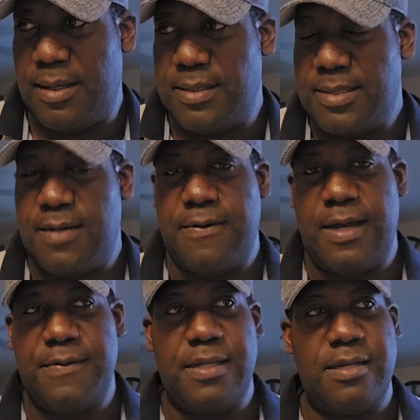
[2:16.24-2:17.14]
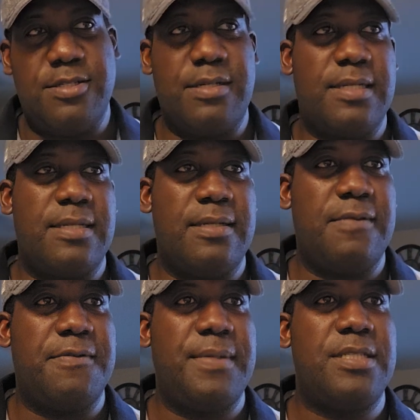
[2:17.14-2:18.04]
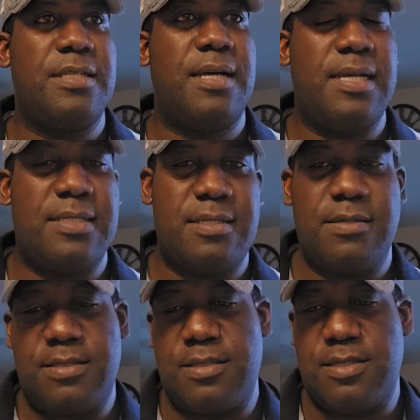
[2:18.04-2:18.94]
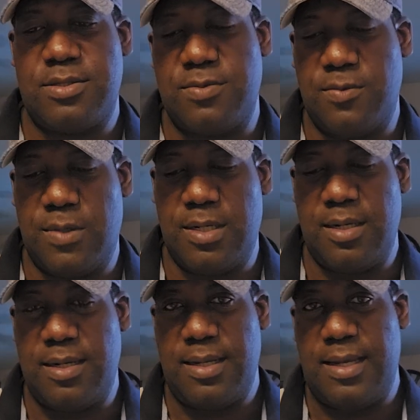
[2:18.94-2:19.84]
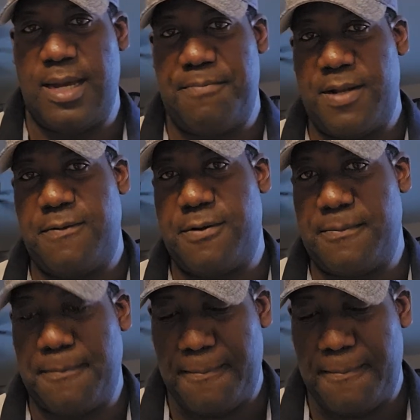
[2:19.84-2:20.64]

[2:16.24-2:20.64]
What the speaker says: instead of having contradicting information, I stuck just to one AI platform.